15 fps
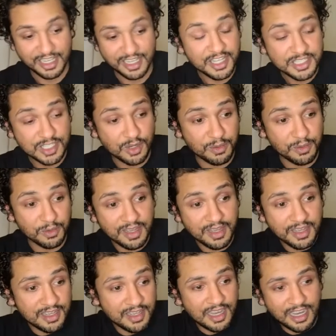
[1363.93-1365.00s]
So
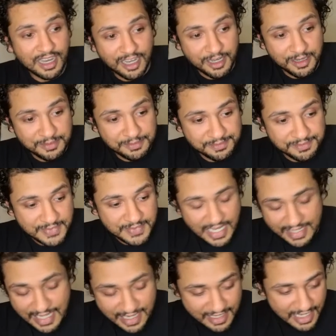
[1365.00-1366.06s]
I
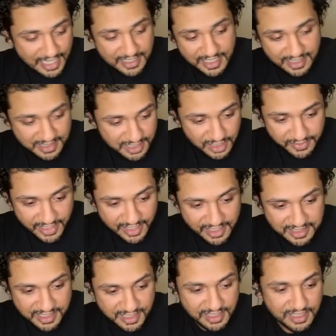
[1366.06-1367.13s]
got an agent, Sylvia
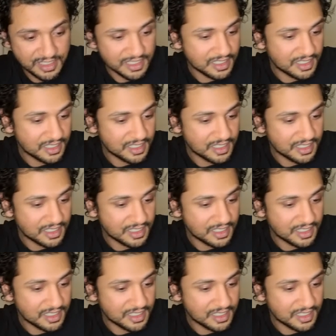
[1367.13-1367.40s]
Hudson.